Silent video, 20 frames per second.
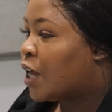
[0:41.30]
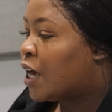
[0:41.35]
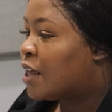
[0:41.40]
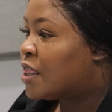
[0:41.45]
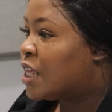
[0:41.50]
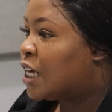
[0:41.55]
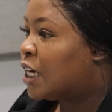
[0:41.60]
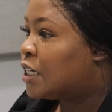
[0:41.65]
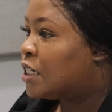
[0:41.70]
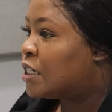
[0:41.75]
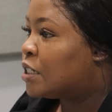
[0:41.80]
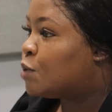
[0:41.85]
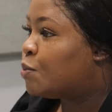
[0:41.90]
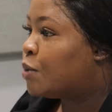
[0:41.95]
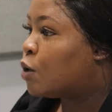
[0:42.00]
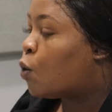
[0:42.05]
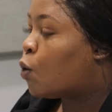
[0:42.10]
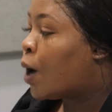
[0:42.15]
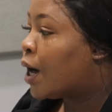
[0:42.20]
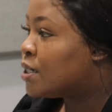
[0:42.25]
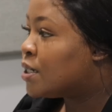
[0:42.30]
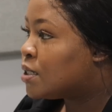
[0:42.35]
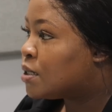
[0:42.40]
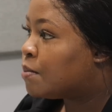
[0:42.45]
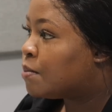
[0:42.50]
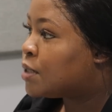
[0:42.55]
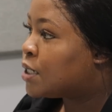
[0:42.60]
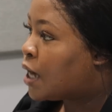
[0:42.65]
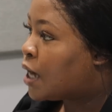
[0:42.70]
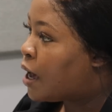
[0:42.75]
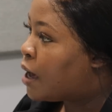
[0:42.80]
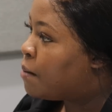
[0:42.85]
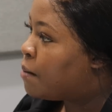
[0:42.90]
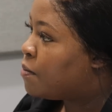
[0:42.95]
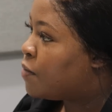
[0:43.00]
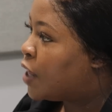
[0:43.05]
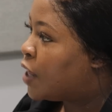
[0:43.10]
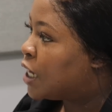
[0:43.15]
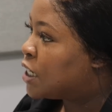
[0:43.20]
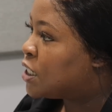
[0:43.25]
think it has been quite some
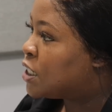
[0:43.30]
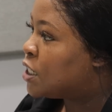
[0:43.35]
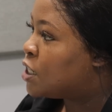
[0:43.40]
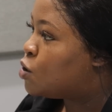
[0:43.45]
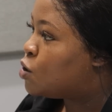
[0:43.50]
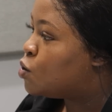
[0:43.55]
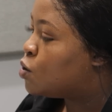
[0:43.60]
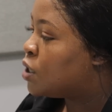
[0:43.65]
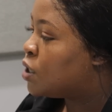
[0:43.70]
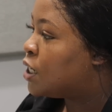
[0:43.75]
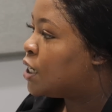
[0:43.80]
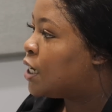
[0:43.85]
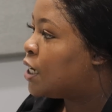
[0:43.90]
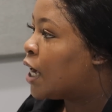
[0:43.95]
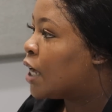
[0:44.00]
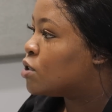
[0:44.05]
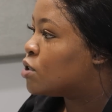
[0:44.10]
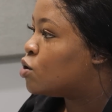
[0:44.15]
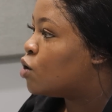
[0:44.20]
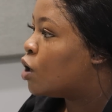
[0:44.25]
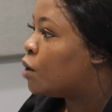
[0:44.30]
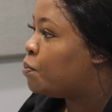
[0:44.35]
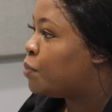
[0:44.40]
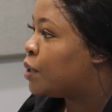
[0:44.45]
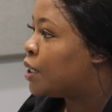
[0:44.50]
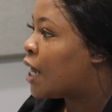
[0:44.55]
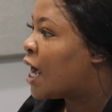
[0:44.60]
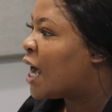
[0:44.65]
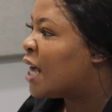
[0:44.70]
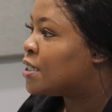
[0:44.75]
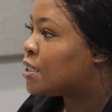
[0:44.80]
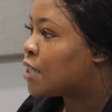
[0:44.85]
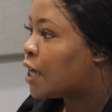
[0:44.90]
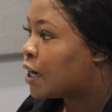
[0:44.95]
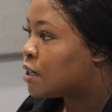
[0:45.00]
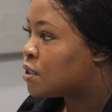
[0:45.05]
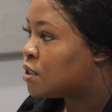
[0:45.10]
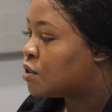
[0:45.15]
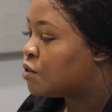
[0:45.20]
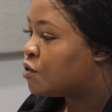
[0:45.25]
time that the Youth League has not been as
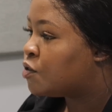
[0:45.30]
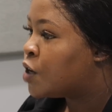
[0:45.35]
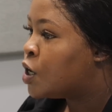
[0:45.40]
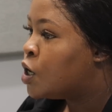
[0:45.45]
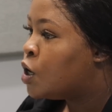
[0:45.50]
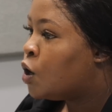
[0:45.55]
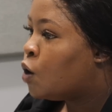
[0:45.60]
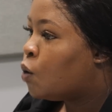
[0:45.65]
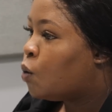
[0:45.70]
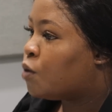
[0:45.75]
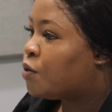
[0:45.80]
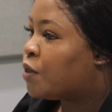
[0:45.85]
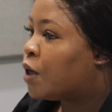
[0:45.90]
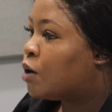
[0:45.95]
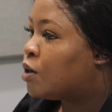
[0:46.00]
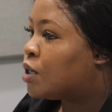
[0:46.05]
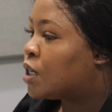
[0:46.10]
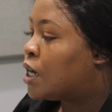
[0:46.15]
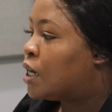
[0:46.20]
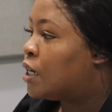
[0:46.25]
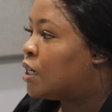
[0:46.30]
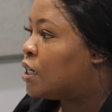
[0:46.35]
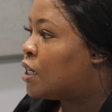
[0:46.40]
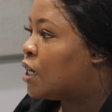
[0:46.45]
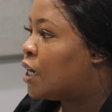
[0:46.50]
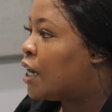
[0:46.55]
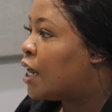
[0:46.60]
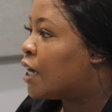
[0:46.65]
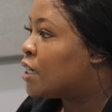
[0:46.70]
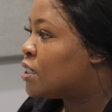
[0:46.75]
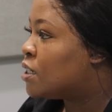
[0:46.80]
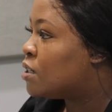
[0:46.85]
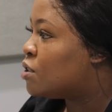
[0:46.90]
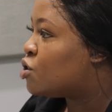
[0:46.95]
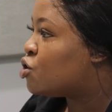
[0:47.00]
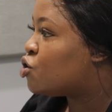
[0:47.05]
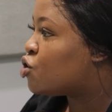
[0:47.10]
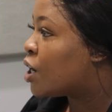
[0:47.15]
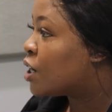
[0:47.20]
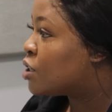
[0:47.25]
active without an elected
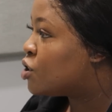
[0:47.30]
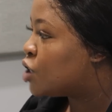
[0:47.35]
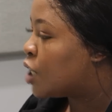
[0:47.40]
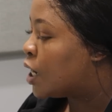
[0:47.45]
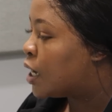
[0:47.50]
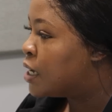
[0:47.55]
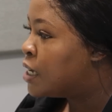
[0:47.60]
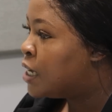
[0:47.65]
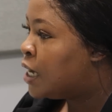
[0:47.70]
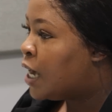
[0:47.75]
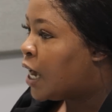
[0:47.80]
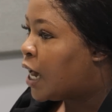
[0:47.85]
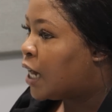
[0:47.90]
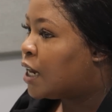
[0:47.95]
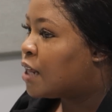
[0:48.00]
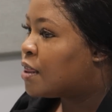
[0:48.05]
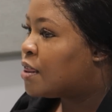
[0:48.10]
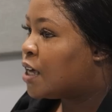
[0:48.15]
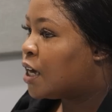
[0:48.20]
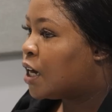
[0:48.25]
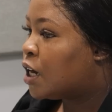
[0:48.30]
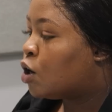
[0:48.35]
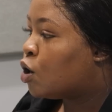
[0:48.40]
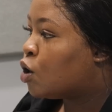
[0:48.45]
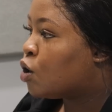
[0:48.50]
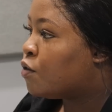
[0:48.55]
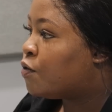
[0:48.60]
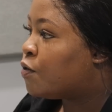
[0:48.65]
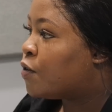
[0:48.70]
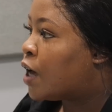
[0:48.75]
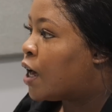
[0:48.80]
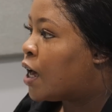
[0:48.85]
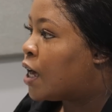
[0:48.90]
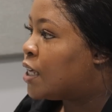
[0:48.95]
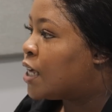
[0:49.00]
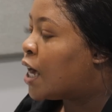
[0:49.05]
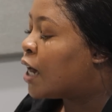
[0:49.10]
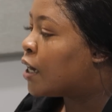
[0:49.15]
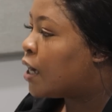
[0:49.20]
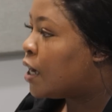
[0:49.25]
structure, and I think a lot of
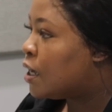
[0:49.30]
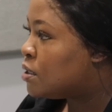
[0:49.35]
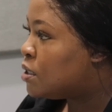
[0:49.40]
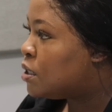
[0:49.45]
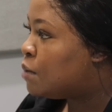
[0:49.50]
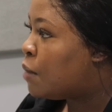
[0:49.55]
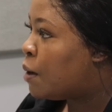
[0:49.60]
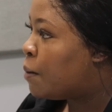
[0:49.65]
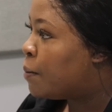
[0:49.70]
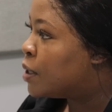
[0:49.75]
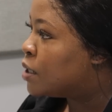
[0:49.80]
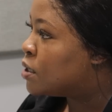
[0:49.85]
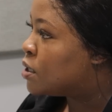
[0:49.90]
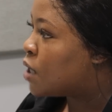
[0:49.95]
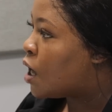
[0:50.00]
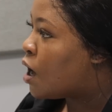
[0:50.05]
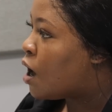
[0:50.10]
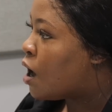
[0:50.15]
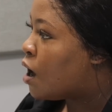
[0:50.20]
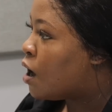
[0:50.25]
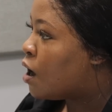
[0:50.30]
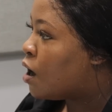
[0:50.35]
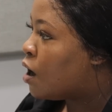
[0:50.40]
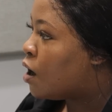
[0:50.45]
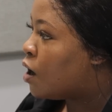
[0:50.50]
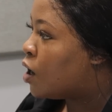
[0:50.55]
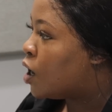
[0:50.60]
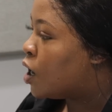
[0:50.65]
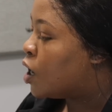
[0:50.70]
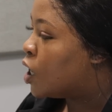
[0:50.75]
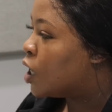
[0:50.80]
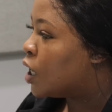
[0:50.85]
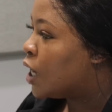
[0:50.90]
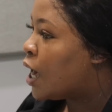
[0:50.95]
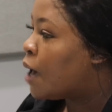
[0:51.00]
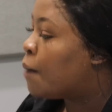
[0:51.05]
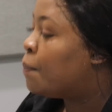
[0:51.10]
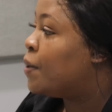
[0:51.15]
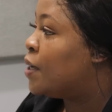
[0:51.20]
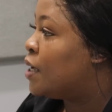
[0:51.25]
young ANC members are
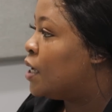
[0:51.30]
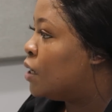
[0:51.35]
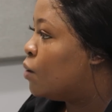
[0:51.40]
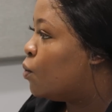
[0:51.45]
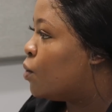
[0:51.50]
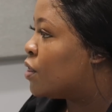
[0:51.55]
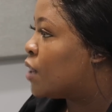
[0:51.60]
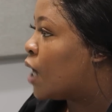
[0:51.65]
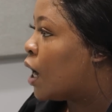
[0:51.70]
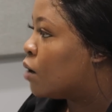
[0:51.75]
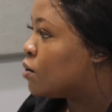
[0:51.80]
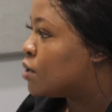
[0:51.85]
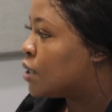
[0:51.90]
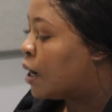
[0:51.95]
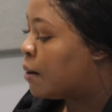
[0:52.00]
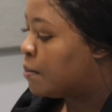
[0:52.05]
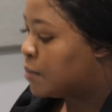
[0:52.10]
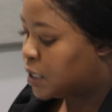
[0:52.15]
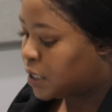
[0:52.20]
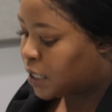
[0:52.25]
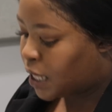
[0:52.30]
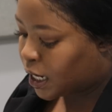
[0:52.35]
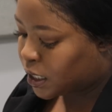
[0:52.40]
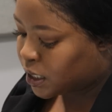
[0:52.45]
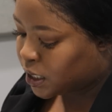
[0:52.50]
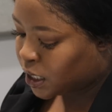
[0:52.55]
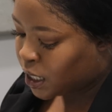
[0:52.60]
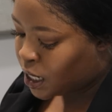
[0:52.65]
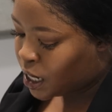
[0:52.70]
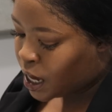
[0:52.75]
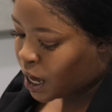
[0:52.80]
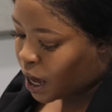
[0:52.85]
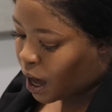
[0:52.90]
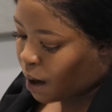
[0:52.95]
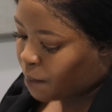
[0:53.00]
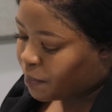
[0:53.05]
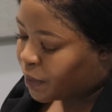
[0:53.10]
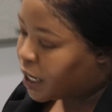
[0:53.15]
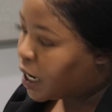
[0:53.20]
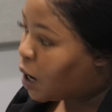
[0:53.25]
happy with the outcomes that
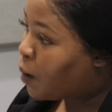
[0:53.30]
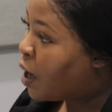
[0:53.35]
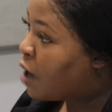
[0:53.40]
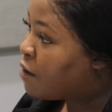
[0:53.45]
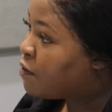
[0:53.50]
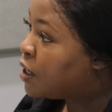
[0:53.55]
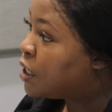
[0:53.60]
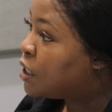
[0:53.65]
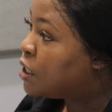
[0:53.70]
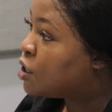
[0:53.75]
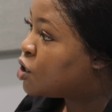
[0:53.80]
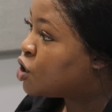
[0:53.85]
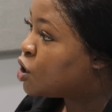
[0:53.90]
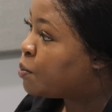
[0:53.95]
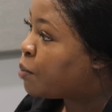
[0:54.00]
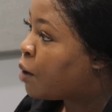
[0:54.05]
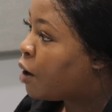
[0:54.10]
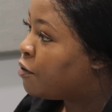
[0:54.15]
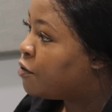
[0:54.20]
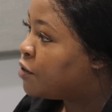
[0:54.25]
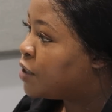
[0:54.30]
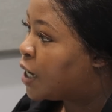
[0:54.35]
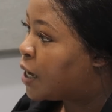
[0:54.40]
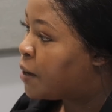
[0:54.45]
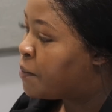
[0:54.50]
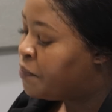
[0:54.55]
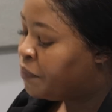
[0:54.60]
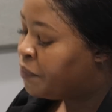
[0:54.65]
they now have a leadership after